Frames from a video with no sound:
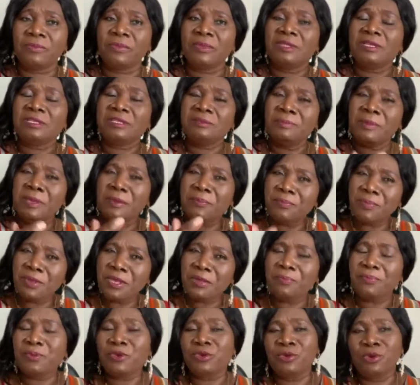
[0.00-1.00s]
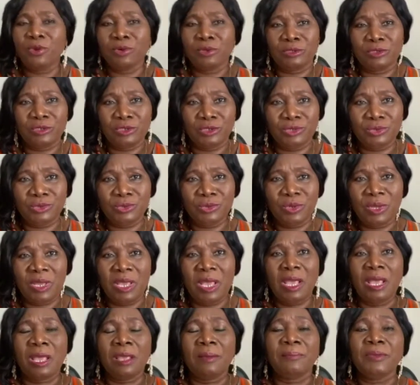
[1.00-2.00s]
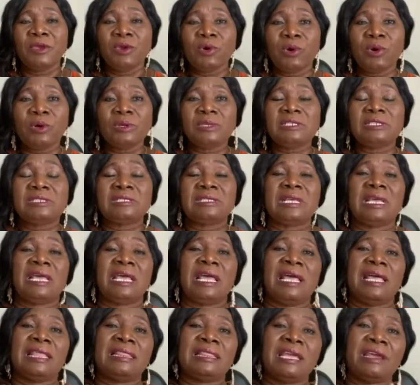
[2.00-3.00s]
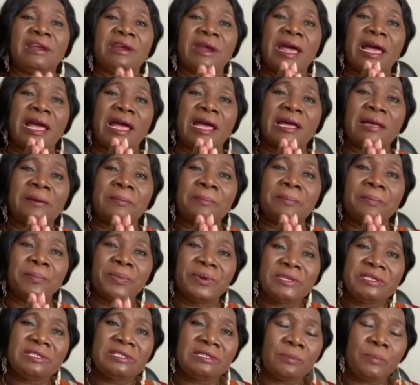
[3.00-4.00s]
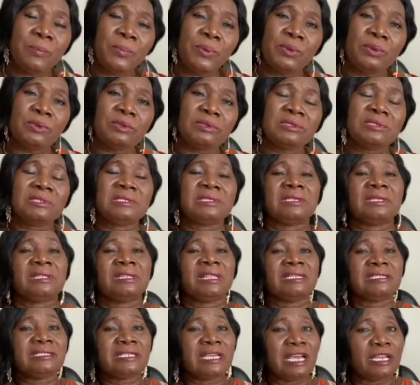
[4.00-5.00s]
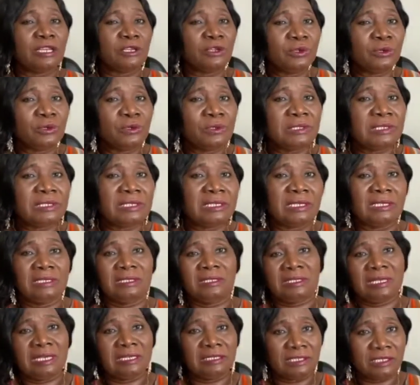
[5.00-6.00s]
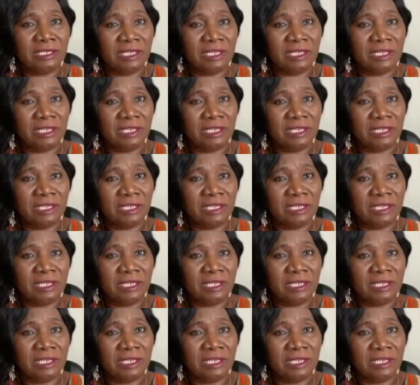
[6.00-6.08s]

This may be beyond you because there are principles that are used in such